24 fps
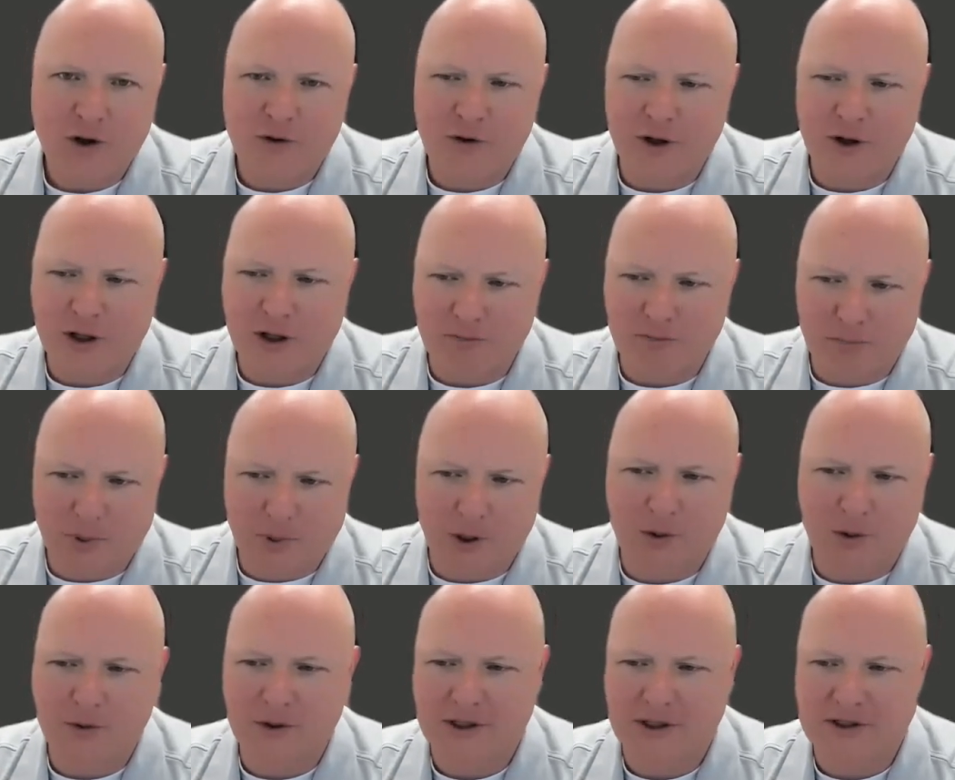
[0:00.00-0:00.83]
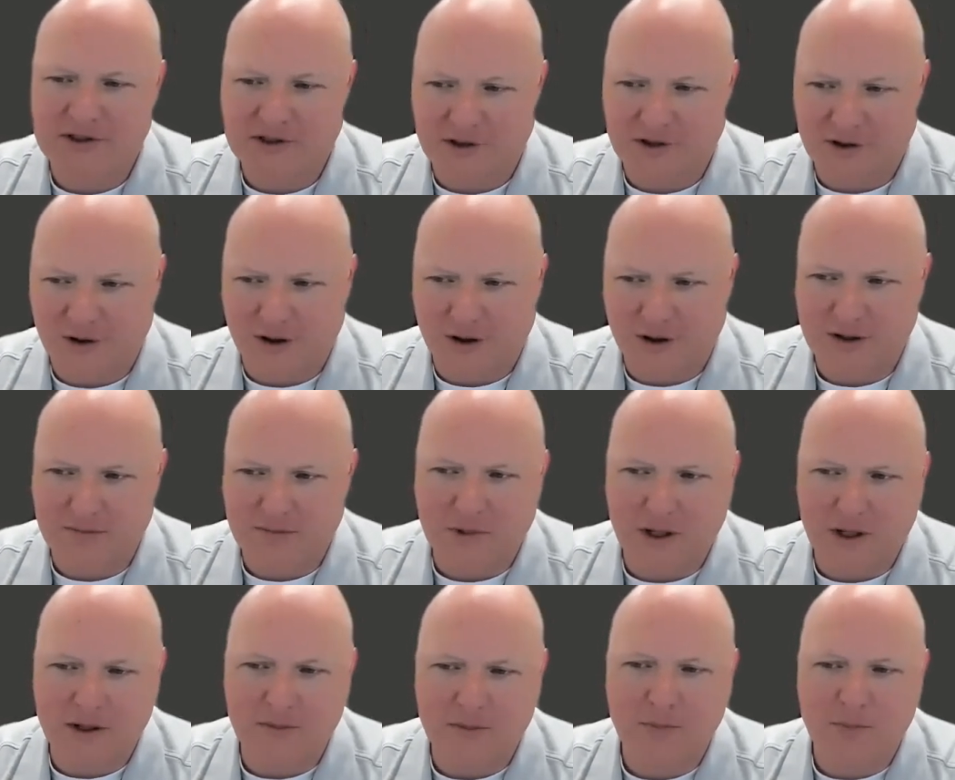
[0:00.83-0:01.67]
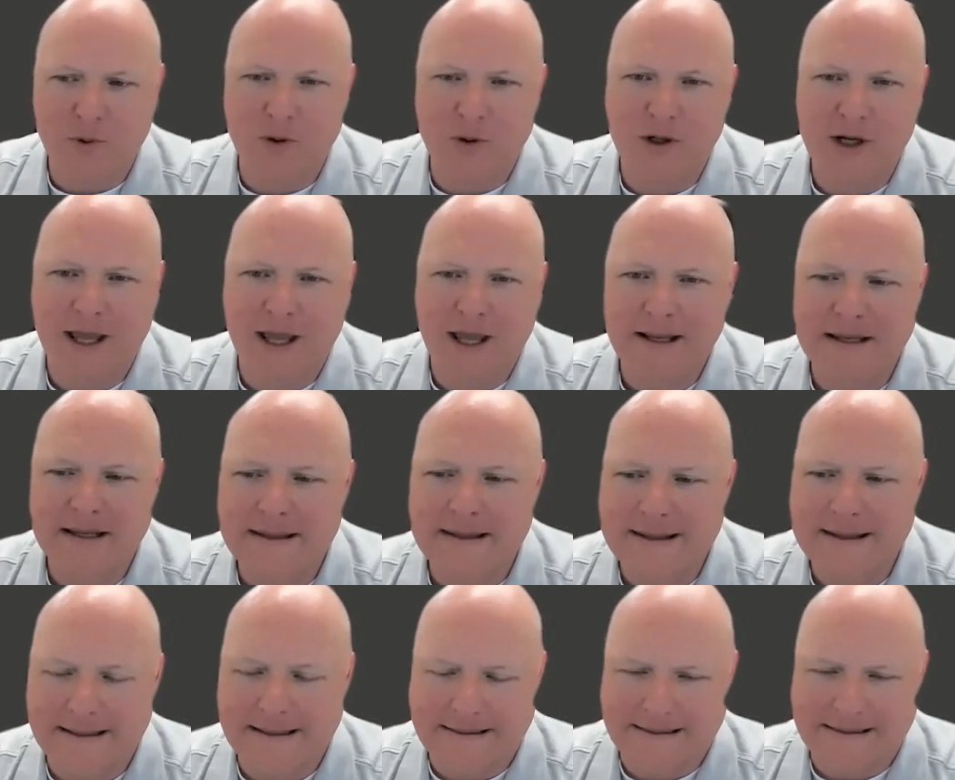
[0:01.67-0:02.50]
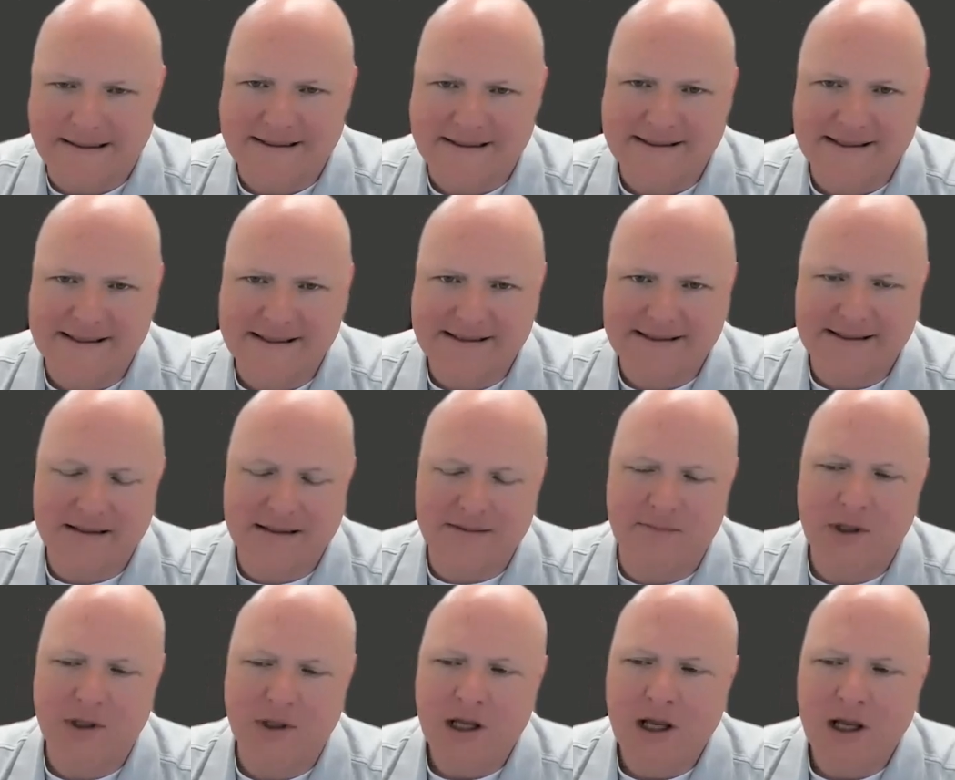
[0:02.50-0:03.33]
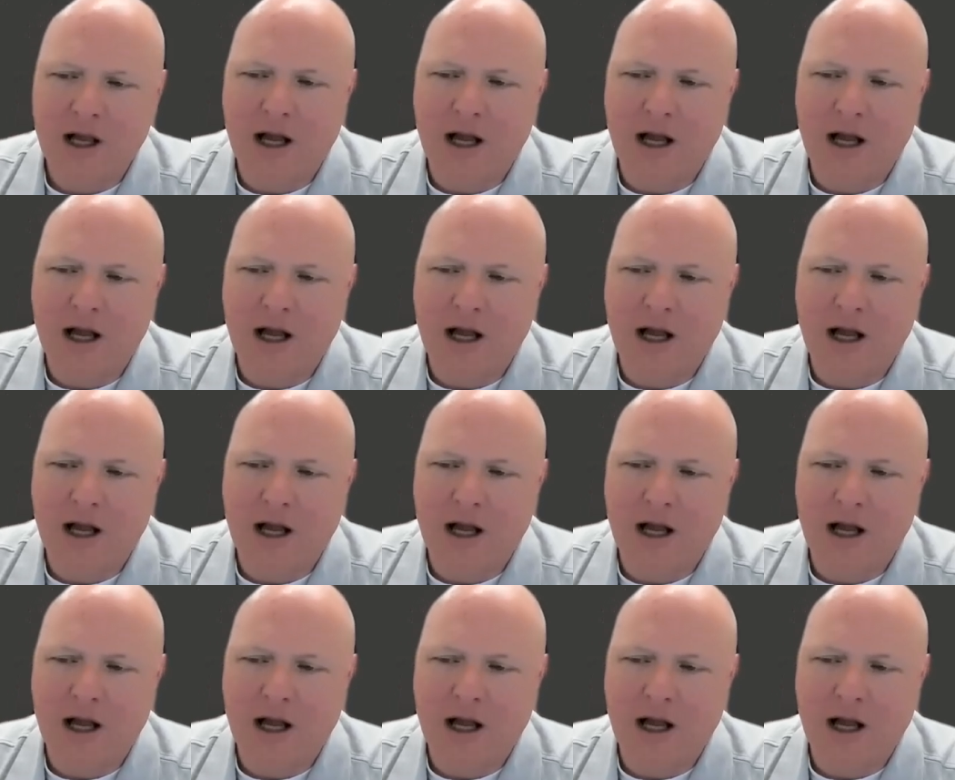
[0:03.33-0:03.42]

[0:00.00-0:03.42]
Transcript: the components that are on the motherboard and get the system